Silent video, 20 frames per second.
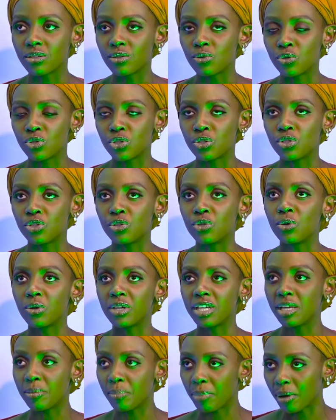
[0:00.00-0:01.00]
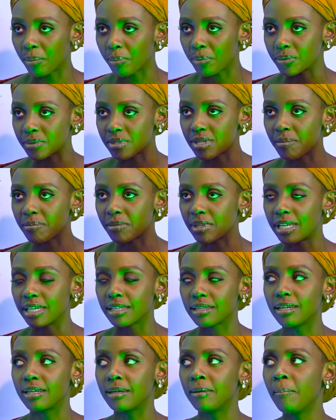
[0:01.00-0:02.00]
could you know, keep up, something
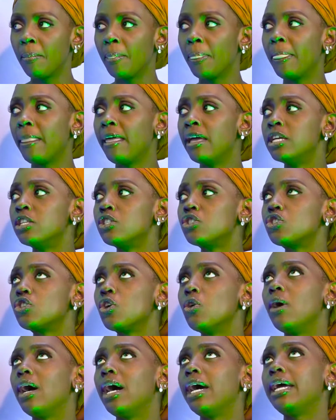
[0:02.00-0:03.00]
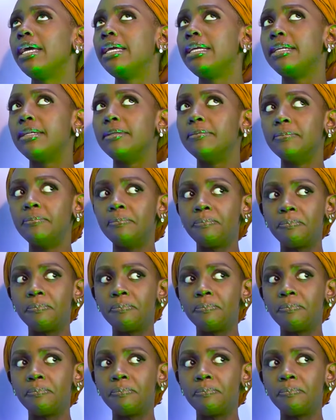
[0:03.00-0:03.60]
like that. So I